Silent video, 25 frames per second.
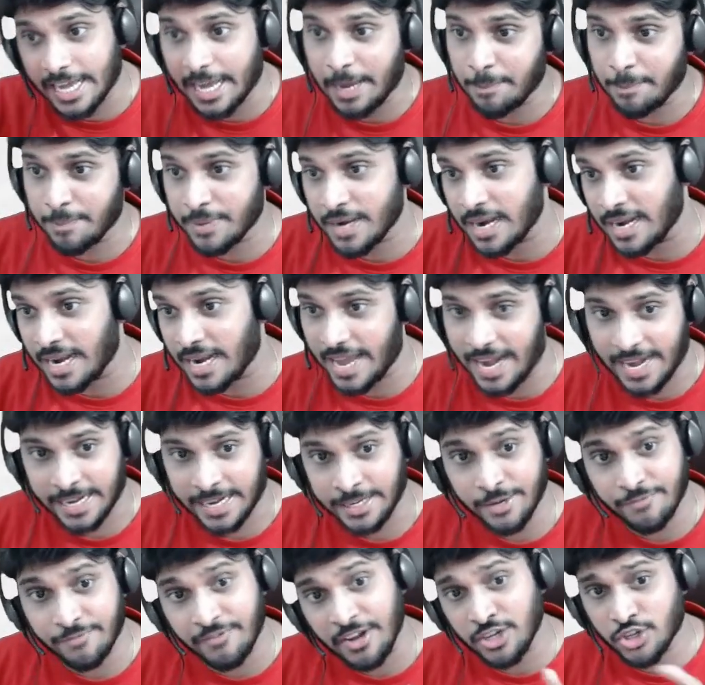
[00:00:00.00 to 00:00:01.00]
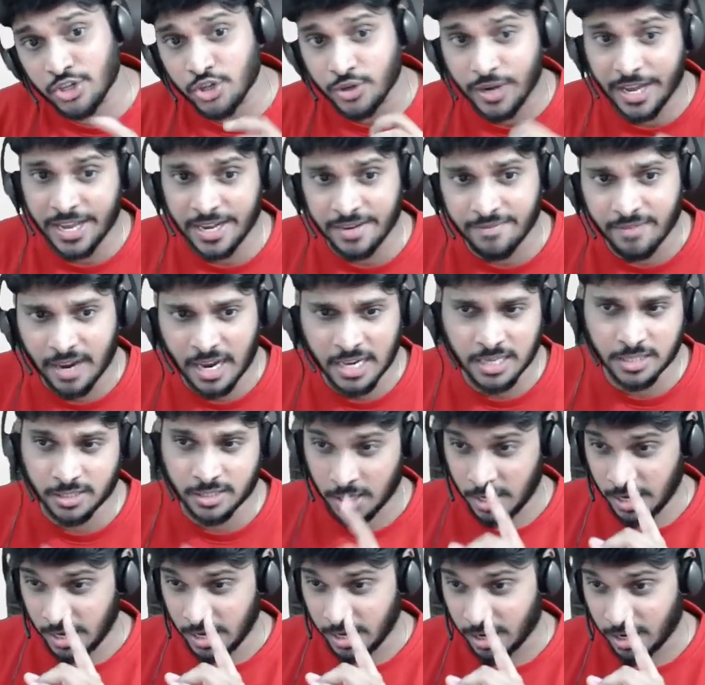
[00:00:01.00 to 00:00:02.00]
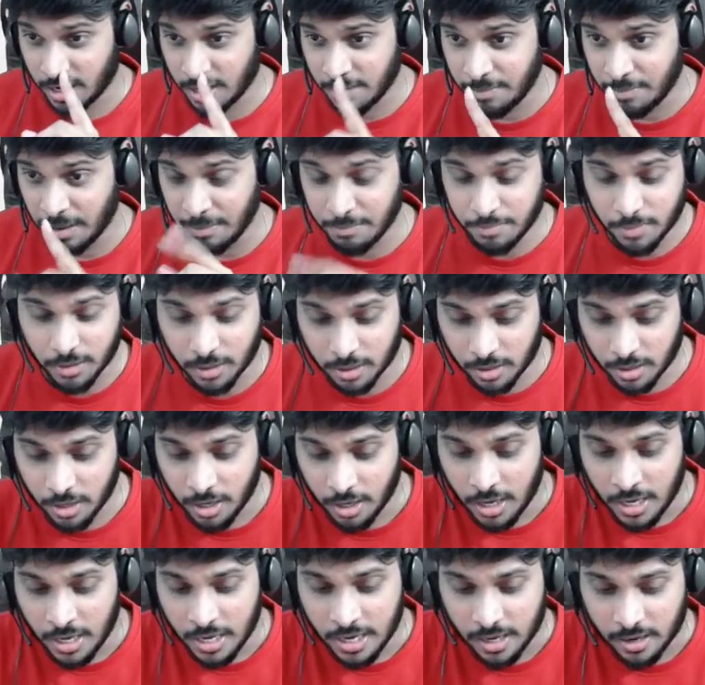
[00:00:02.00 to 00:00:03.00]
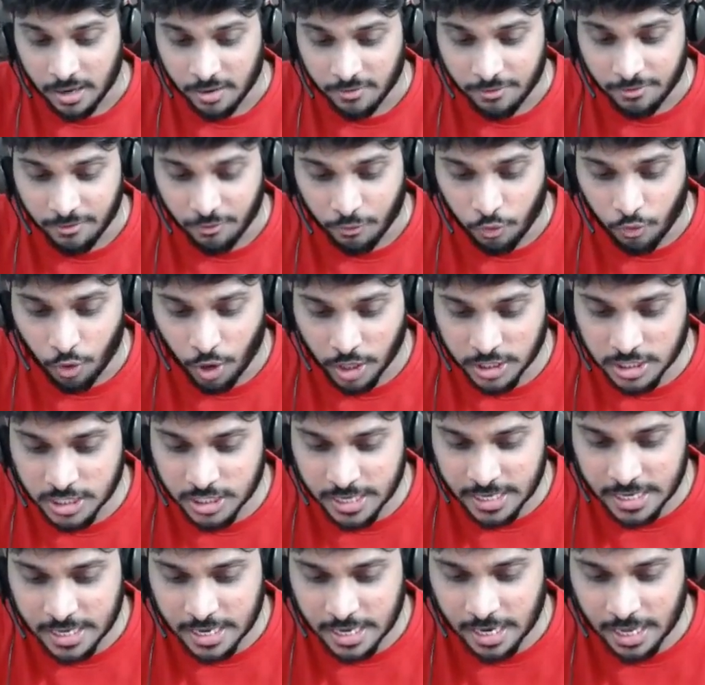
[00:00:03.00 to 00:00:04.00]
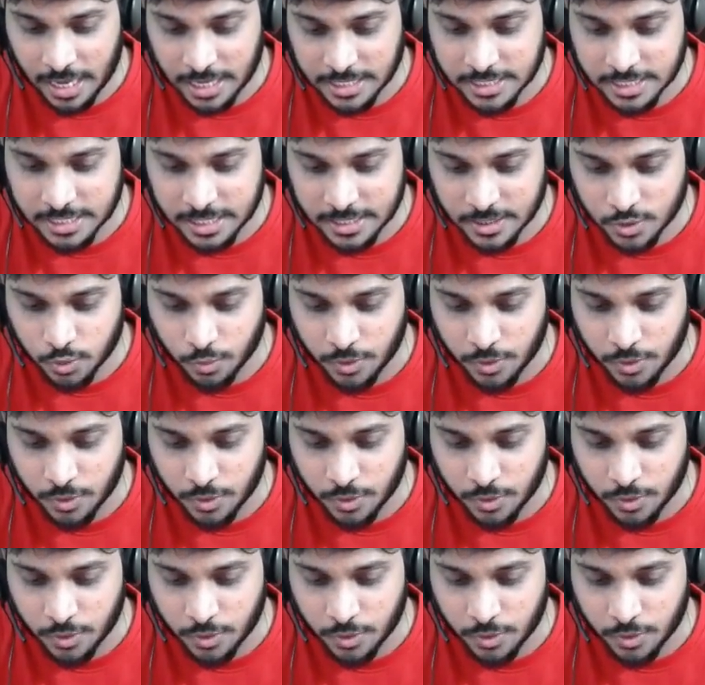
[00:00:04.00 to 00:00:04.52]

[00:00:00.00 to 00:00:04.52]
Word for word: April end, when should I revise? Remember, watching classes